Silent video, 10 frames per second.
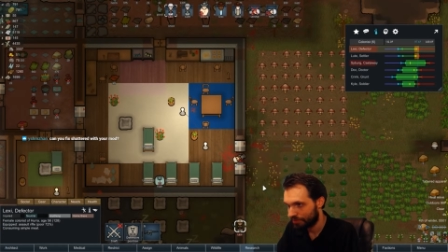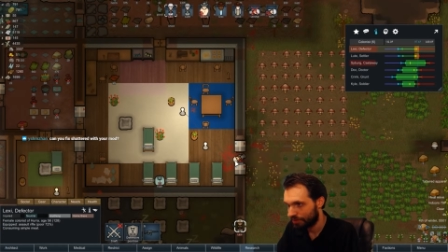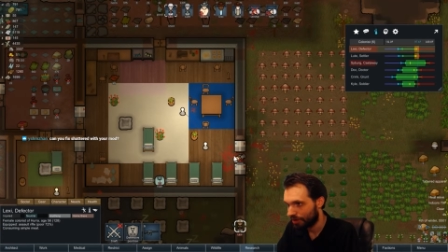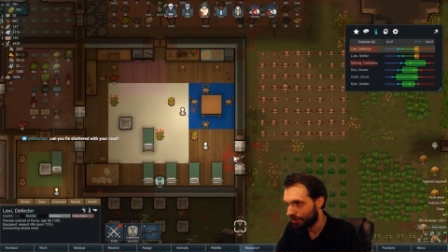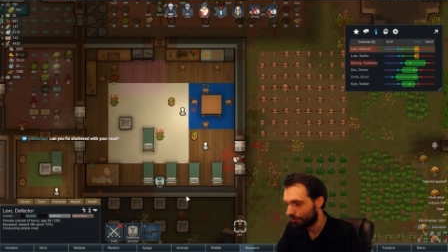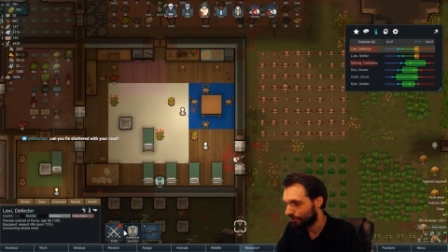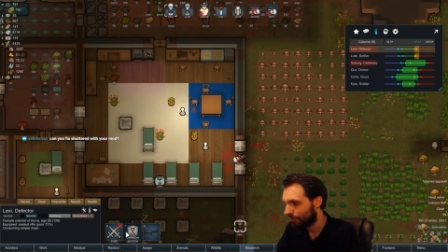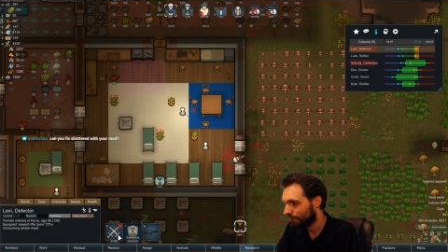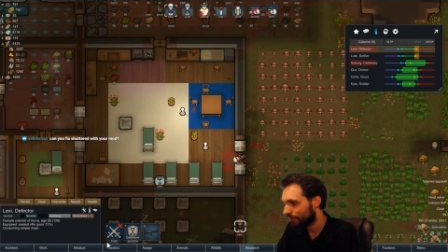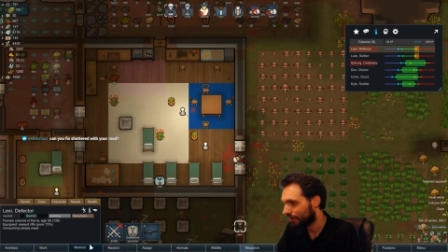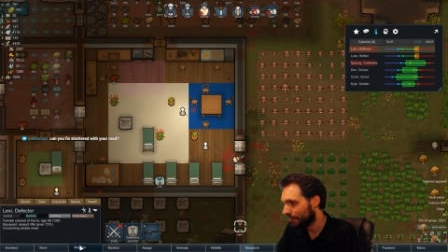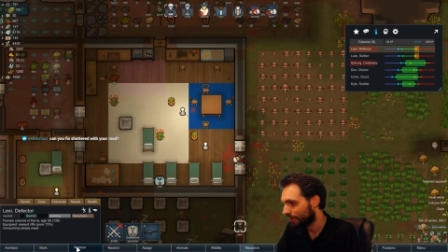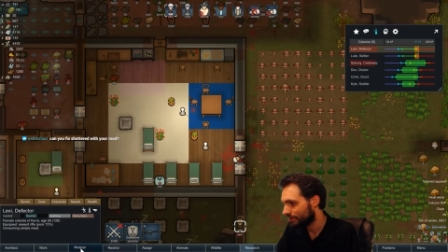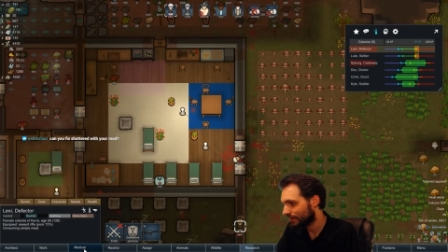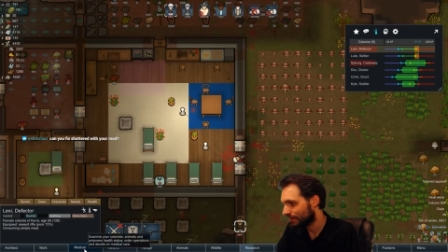Oh, dead
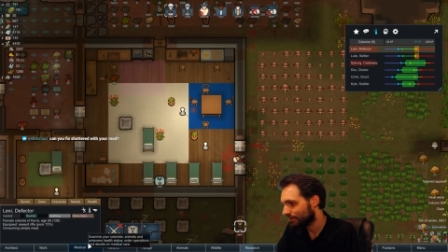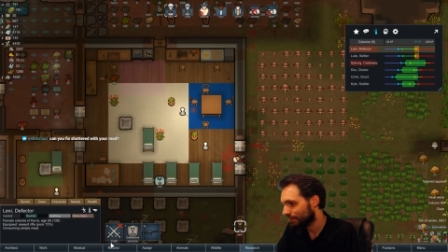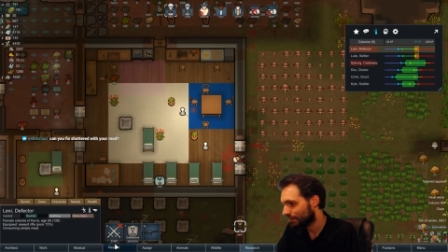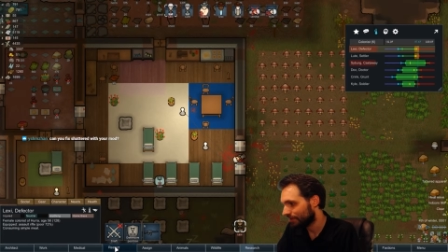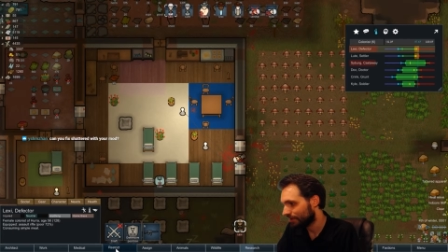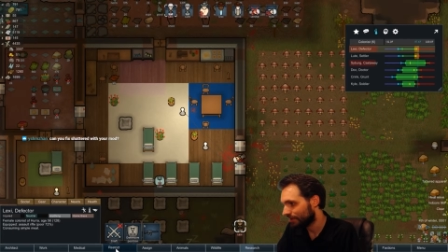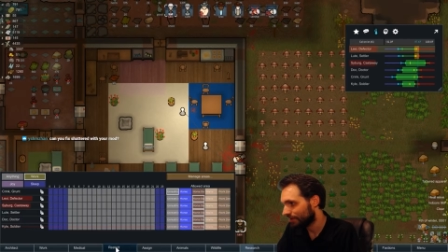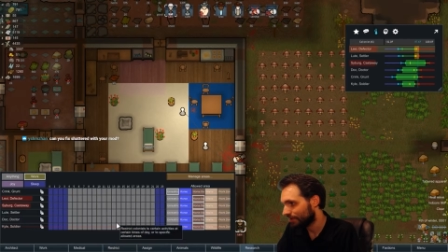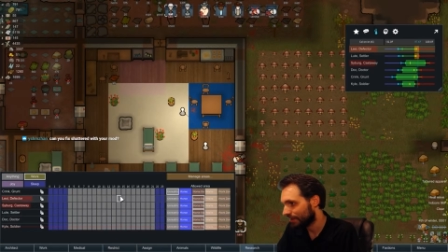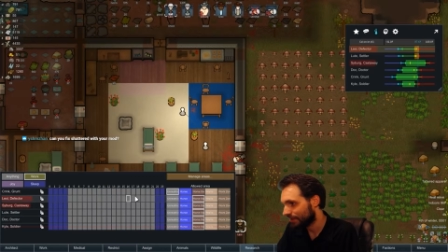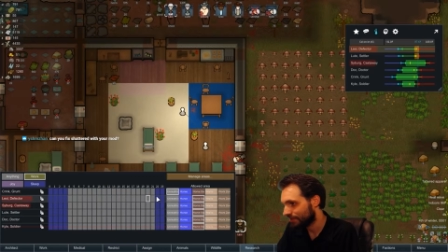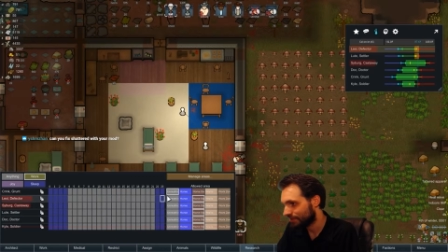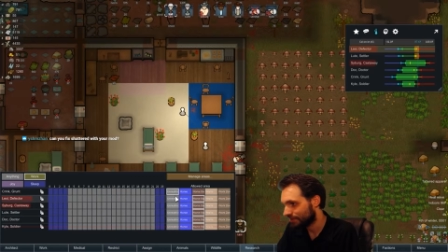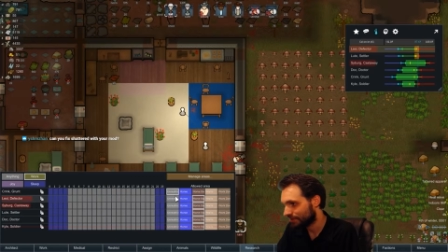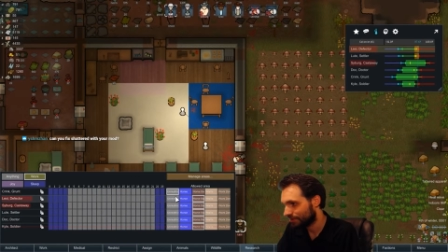outside of allowed area. Okay,
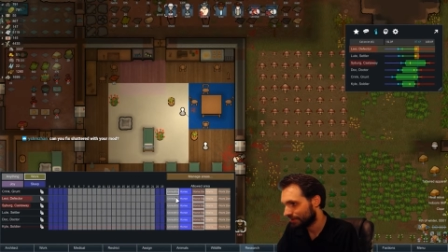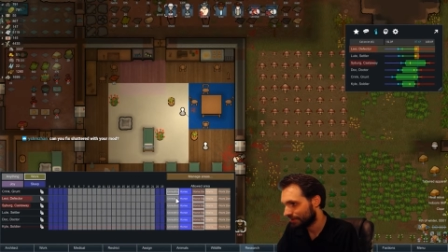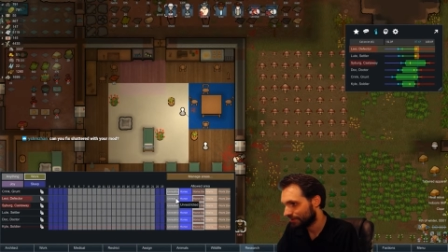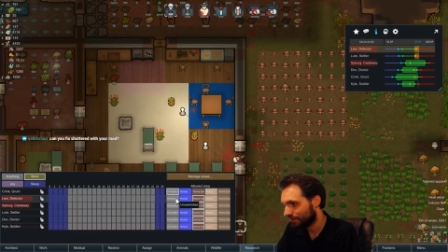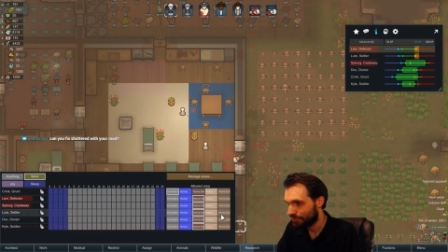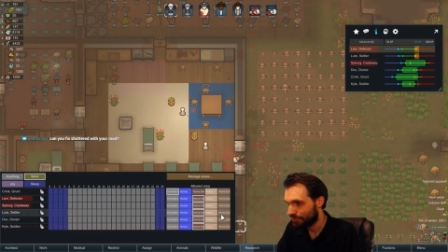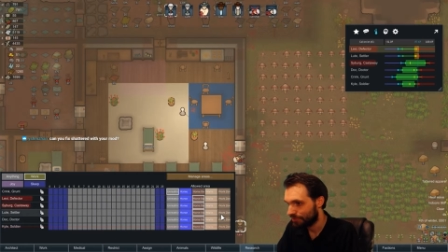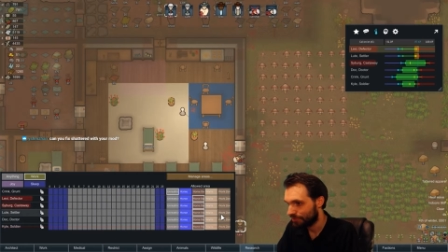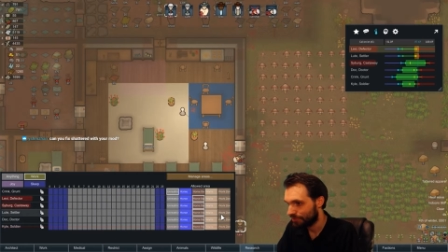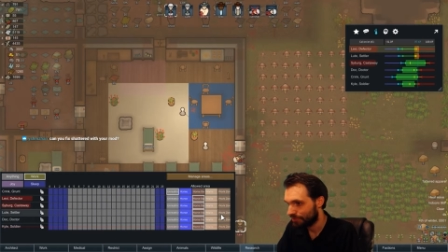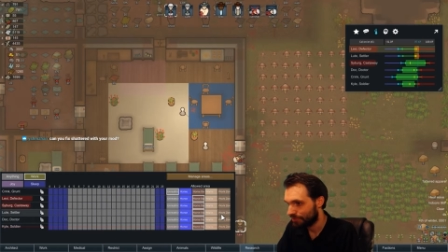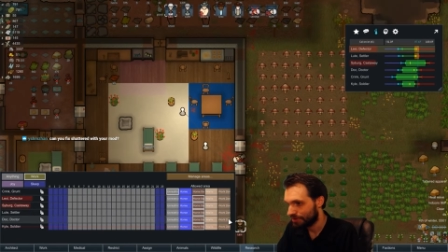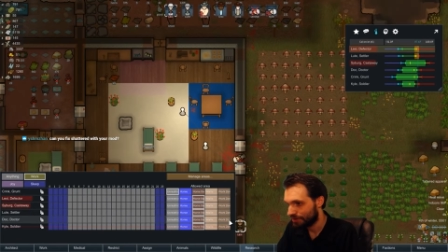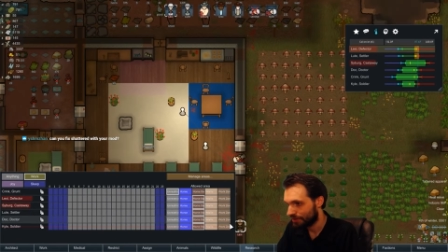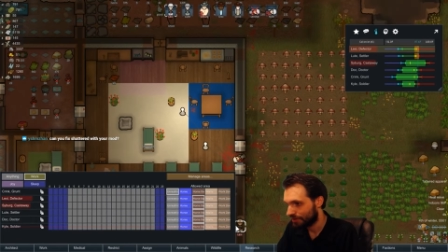so let's go ahead,
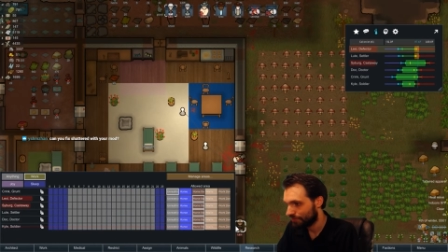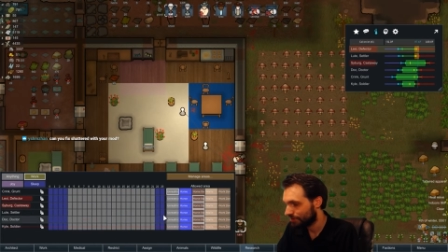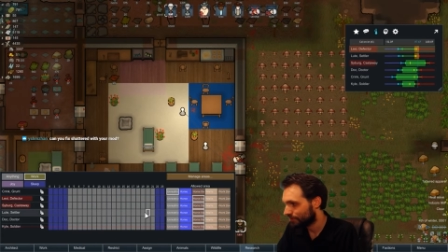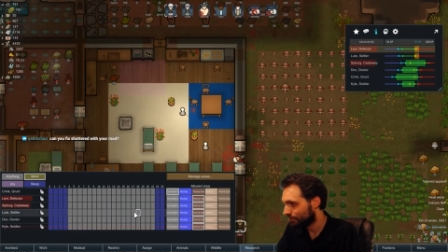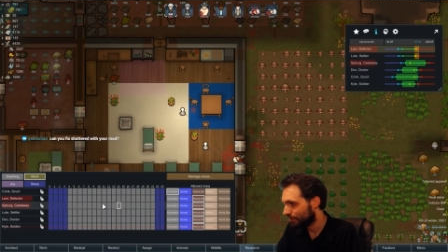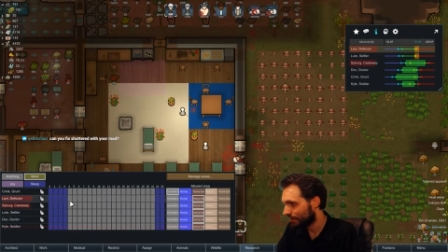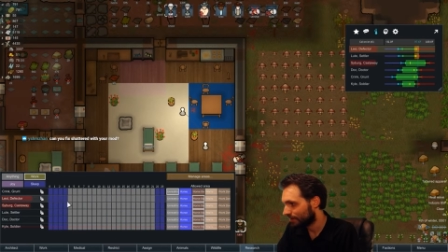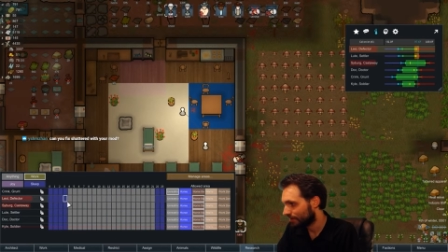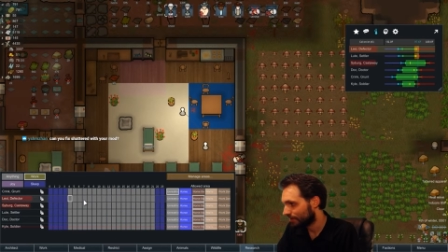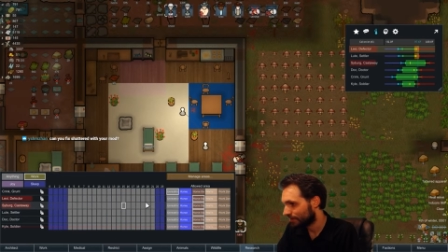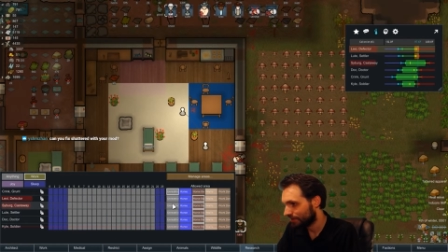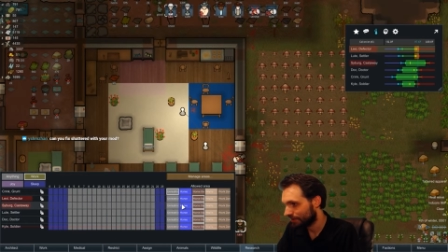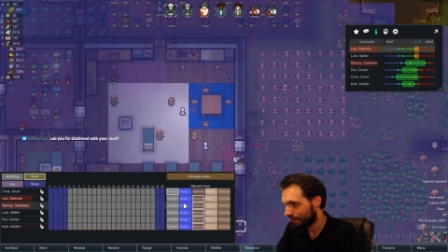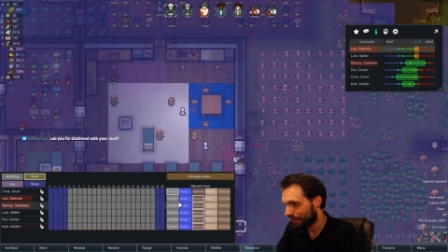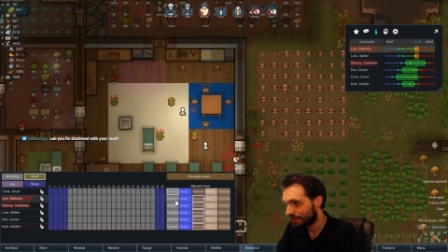unrestrict
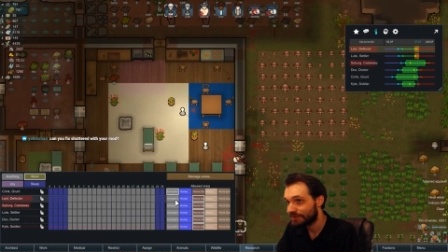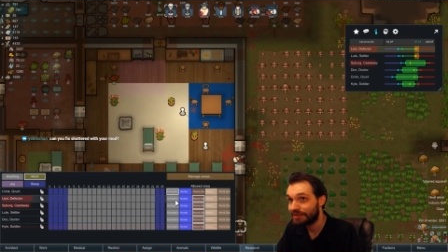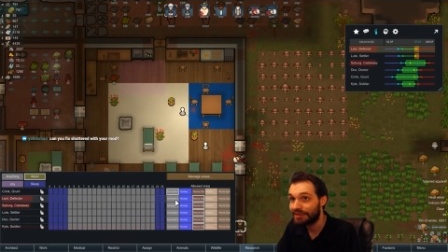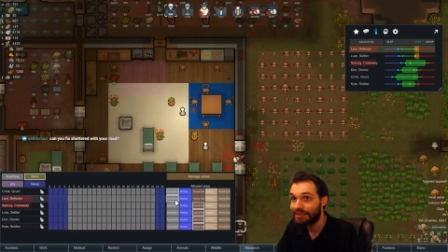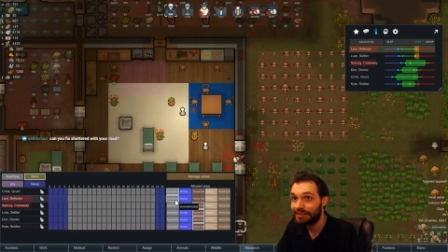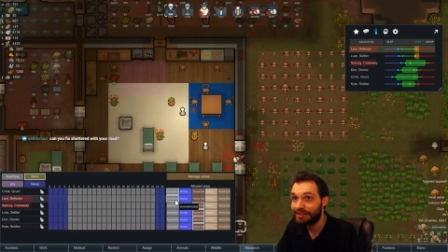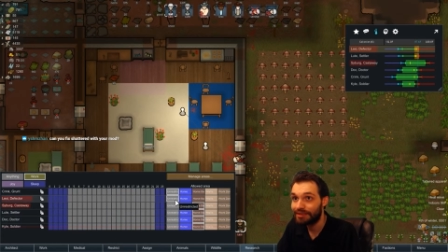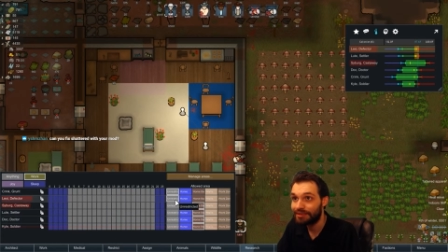Lexi here,